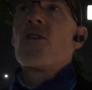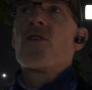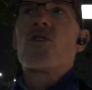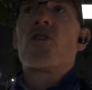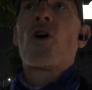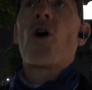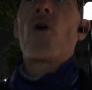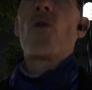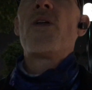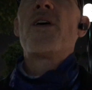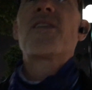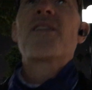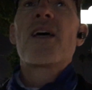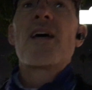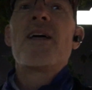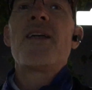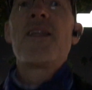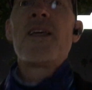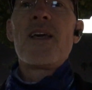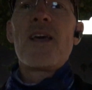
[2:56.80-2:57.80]
So this
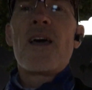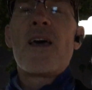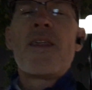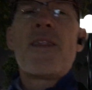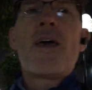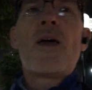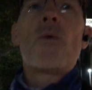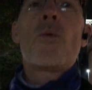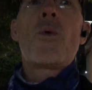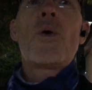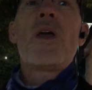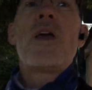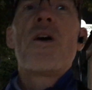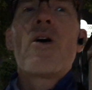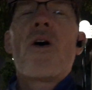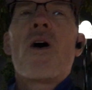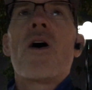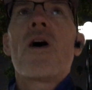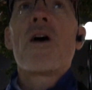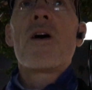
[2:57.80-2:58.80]
idea that we
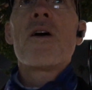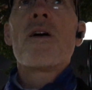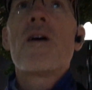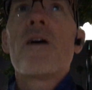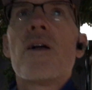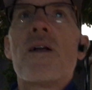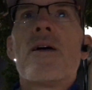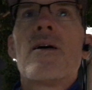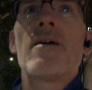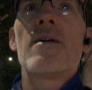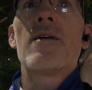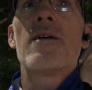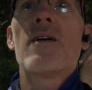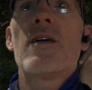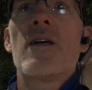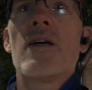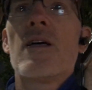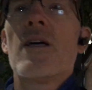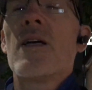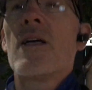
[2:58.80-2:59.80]
are
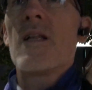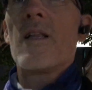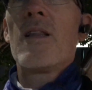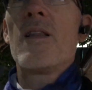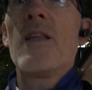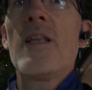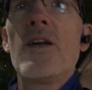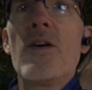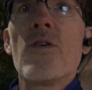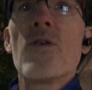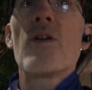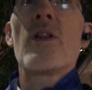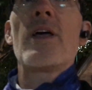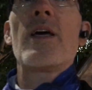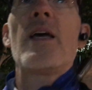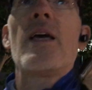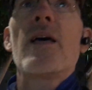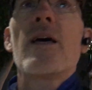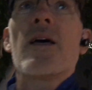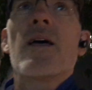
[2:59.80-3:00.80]

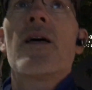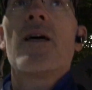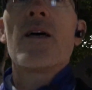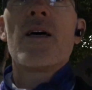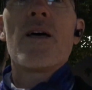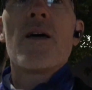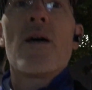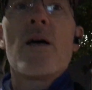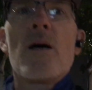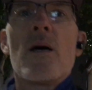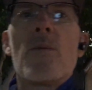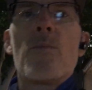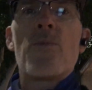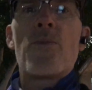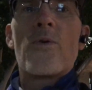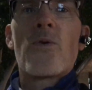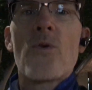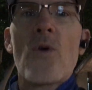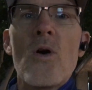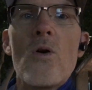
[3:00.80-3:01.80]
literally
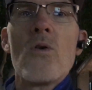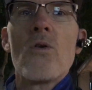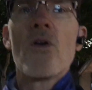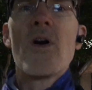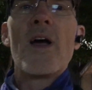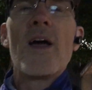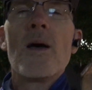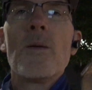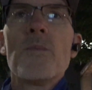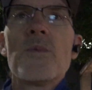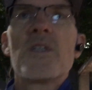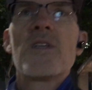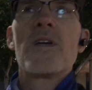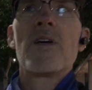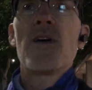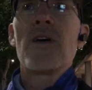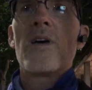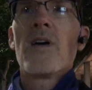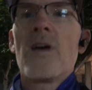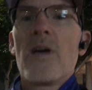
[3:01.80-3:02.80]
programmed,
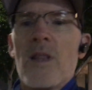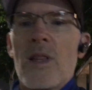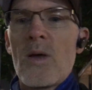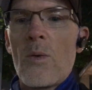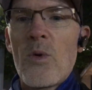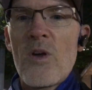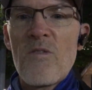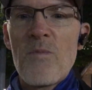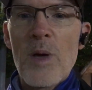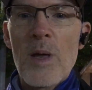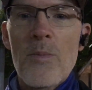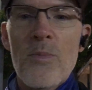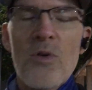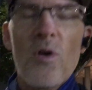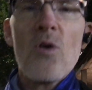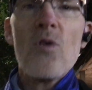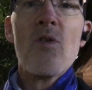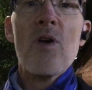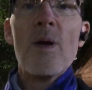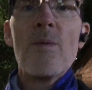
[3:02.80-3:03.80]
that we've been
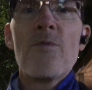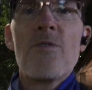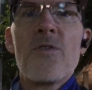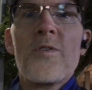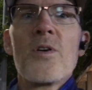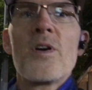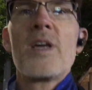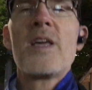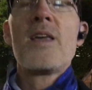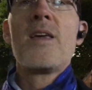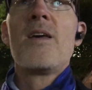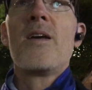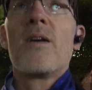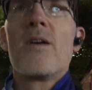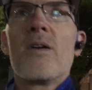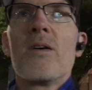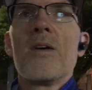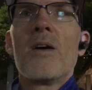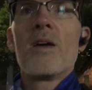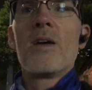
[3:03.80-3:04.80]
programmed for a
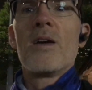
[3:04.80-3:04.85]
year